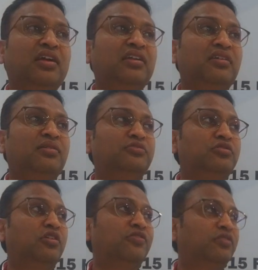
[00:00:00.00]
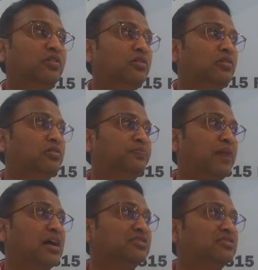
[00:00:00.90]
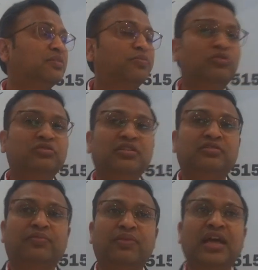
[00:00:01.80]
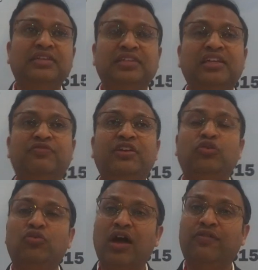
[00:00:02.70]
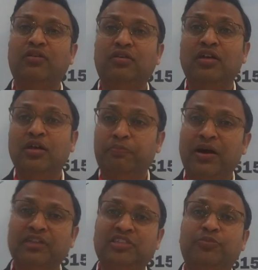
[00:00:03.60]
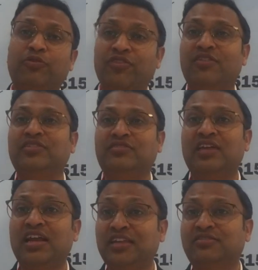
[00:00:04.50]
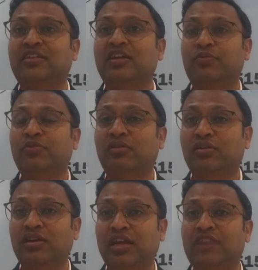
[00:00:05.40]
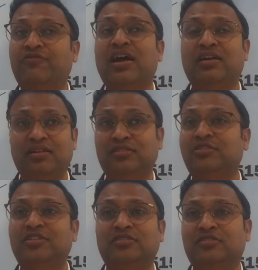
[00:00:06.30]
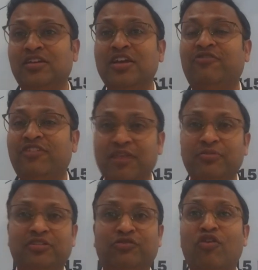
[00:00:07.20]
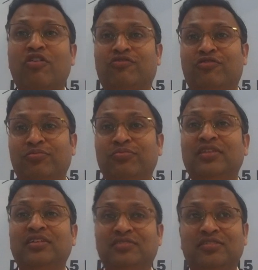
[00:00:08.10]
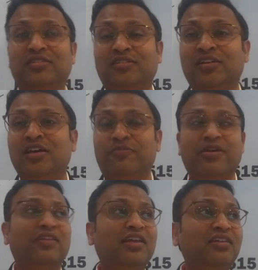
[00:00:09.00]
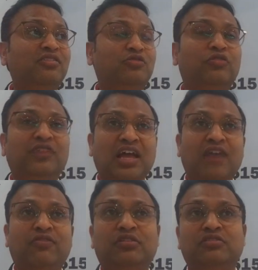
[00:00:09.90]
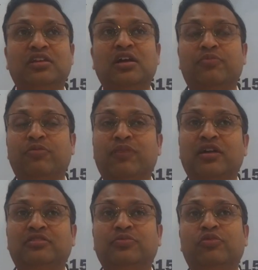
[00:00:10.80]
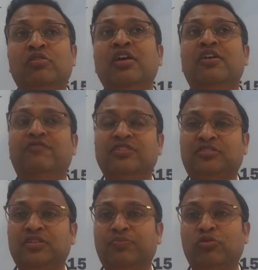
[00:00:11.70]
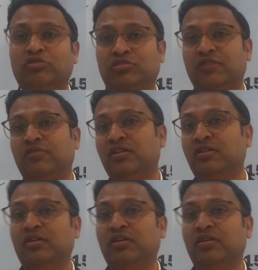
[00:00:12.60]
In terms of parts depots in supply chain, we do have a parts depot where we stand in Singapore. In fact, it's just 5 minutes walk from this pavilion. So we have a Singapore parts depot which supports our